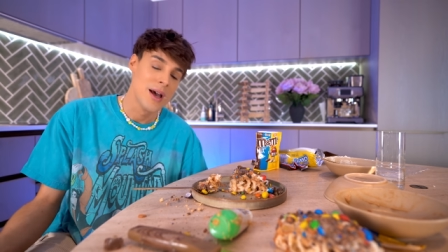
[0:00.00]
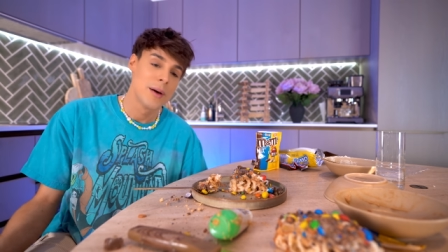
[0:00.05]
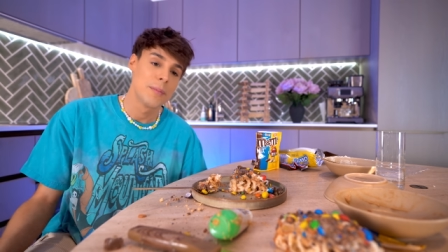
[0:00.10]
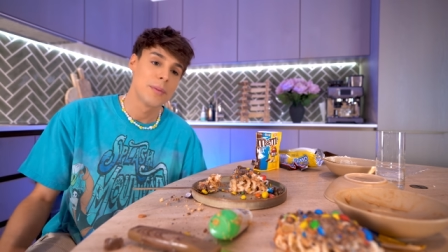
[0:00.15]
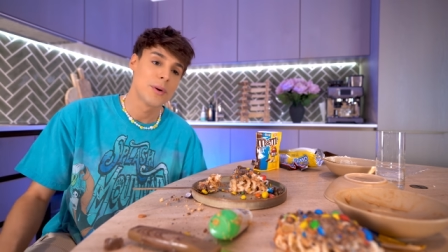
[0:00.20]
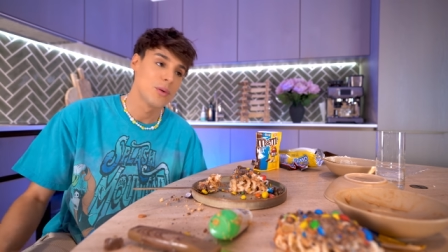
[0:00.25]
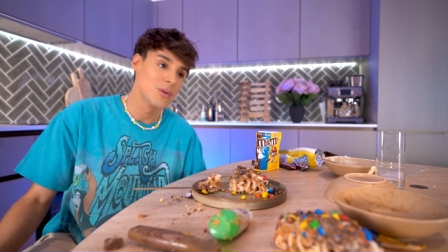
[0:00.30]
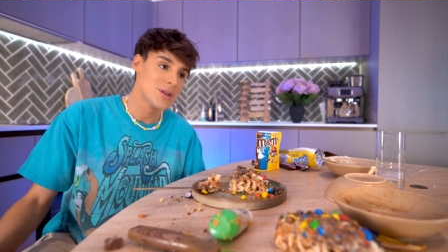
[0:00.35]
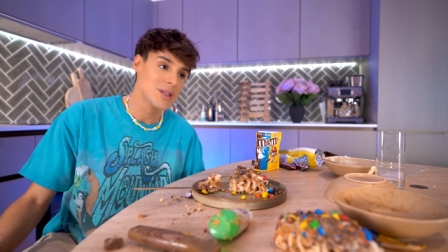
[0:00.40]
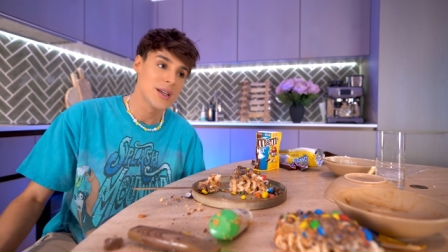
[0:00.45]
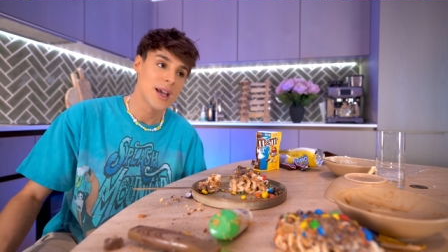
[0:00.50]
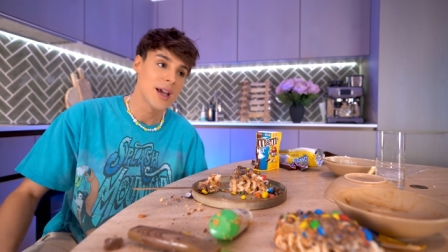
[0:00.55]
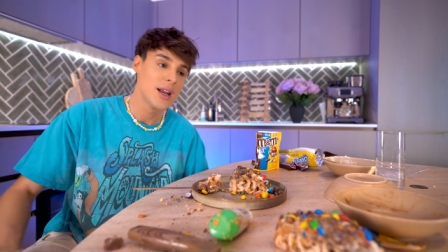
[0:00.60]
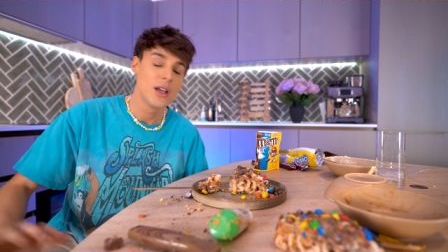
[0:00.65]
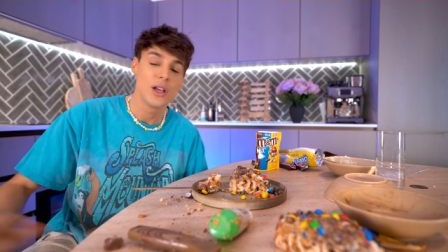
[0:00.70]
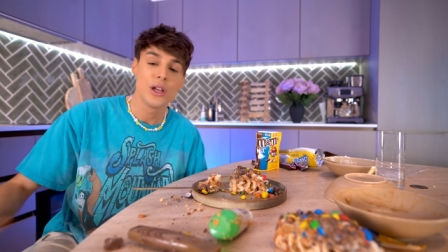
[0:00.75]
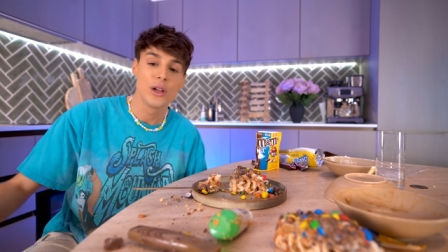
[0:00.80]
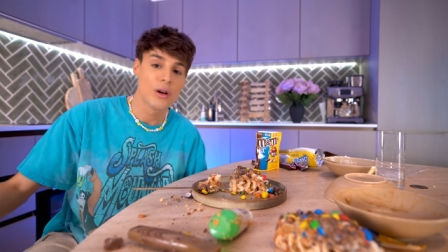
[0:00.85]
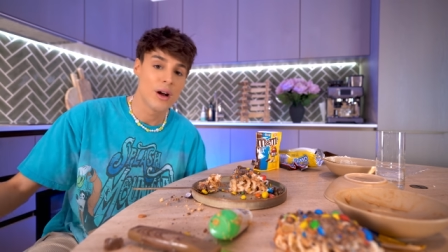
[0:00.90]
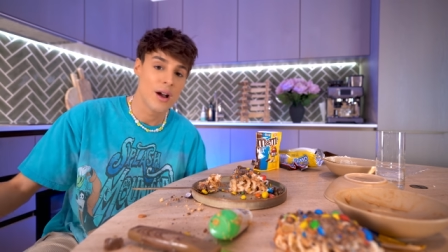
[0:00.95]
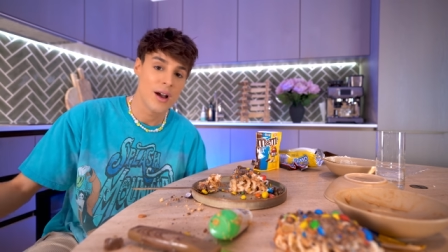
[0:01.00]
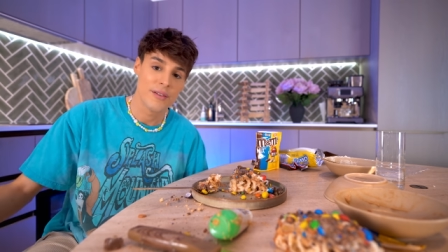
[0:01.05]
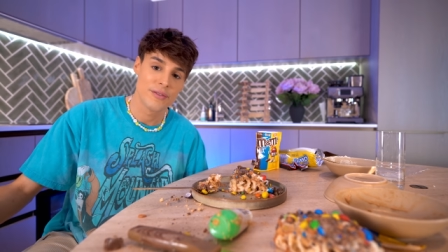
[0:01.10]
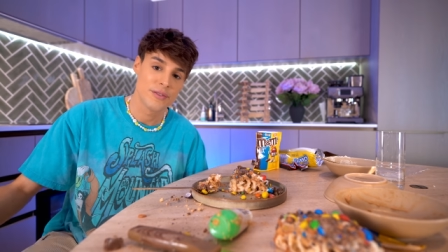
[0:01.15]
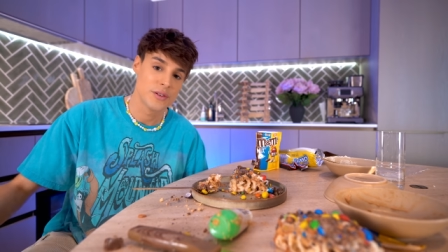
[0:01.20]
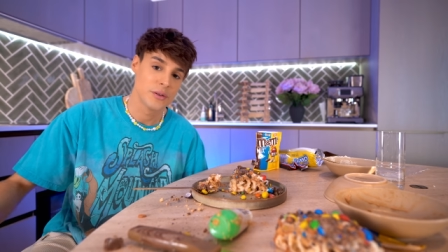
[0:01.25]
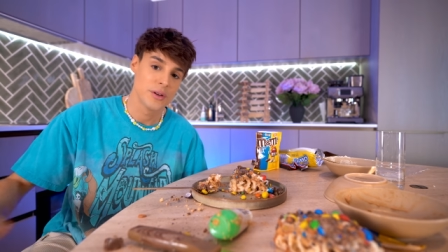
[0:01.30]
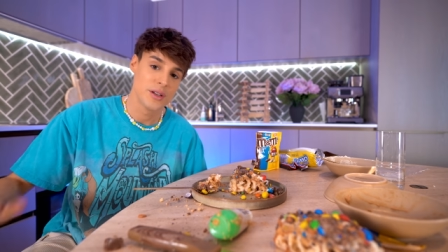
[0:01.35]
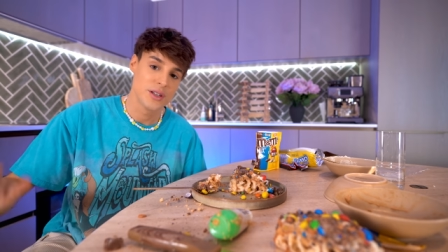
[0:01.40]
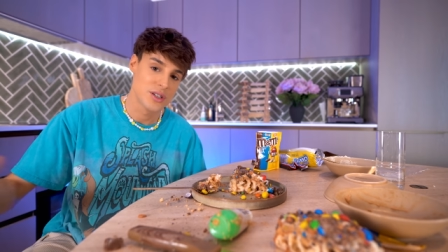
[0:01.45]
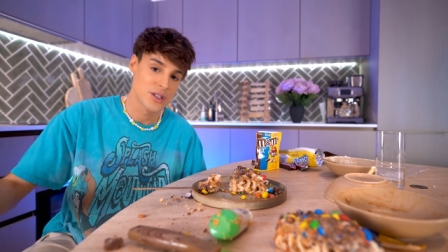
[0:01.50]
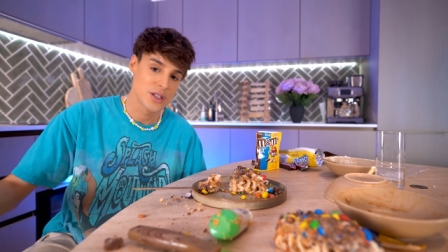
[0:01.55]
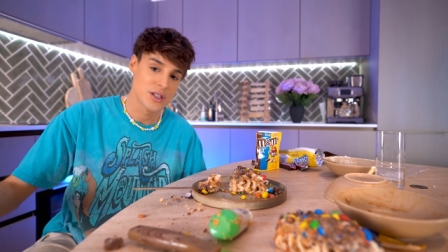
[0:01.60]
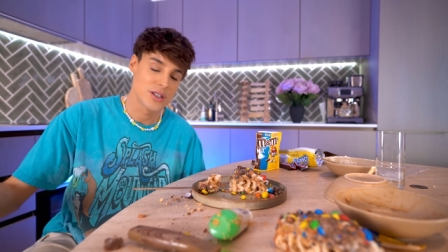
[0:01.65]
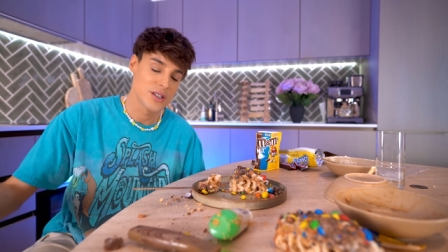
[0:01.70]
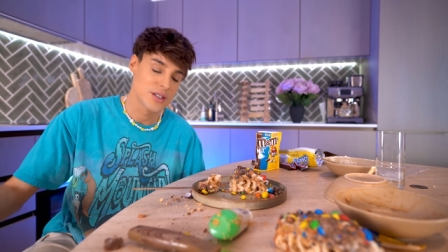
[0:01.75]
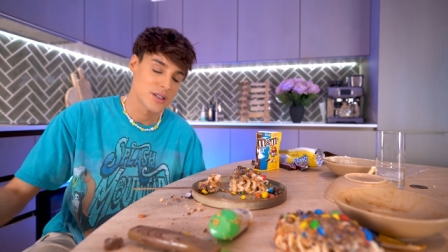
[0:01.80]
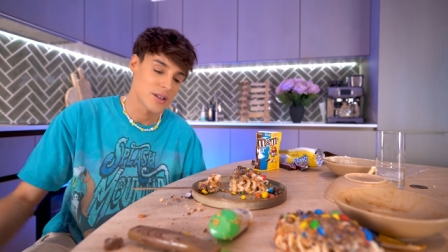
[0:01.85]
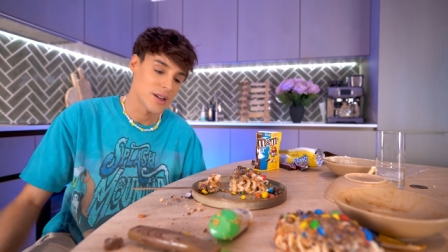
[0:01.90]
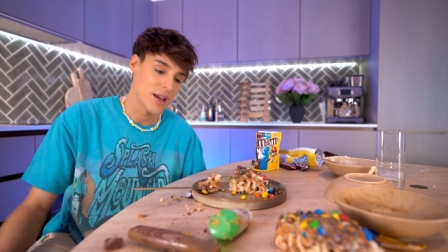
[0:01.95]
but once again, you don't have to, it's
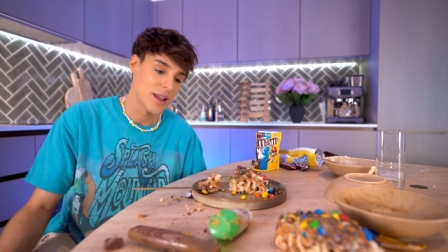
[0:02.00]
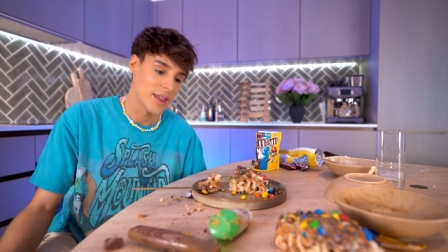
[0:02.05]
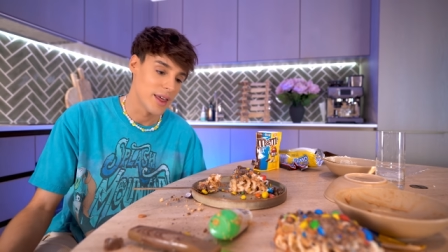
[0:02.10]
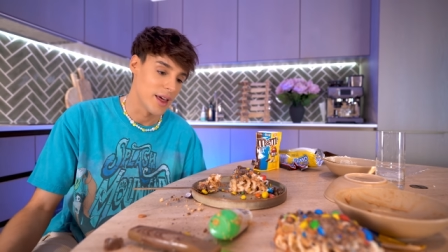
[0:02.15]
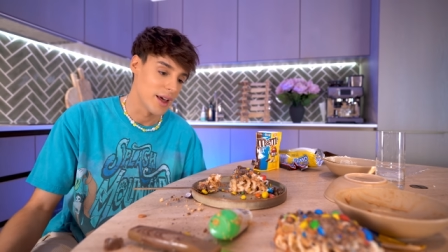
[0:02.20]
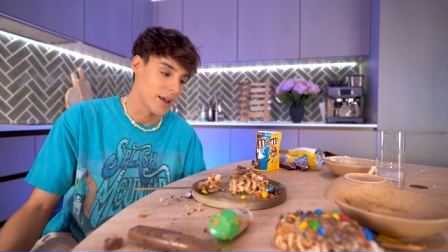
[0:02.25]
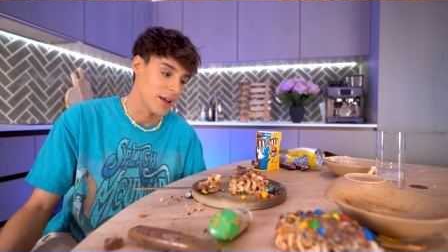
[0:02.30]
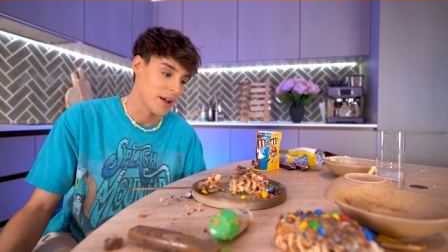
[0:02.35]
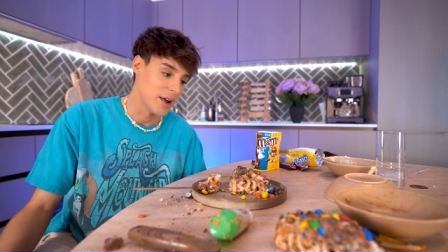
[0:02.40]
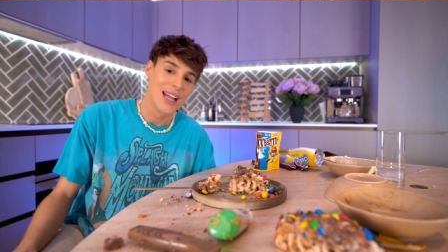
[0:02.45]
just a thing.